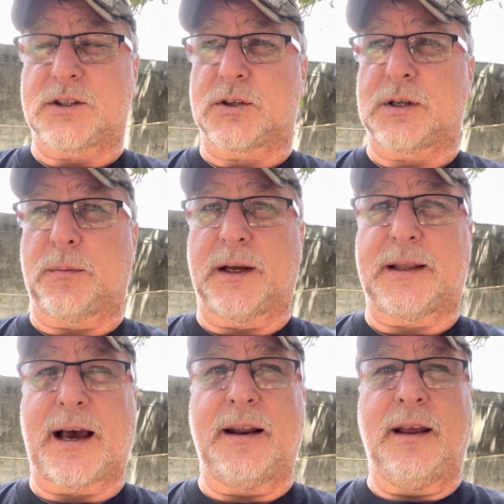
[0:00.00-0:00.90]
or something like
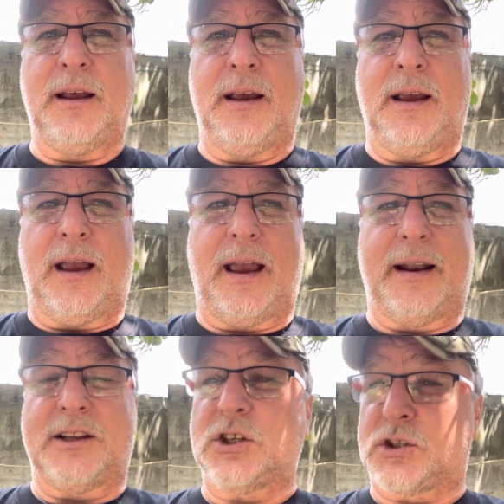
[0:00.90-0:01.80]
that, and
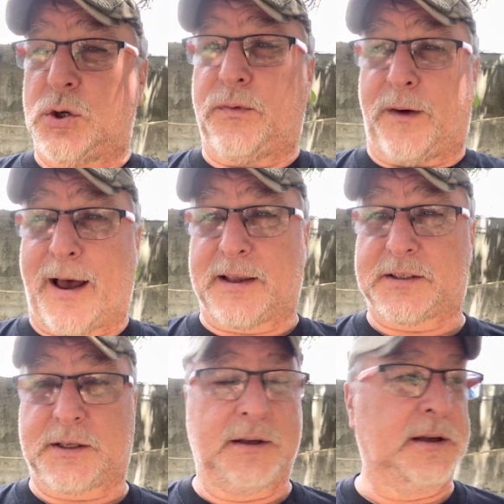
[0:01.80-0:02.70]
that's just too fast.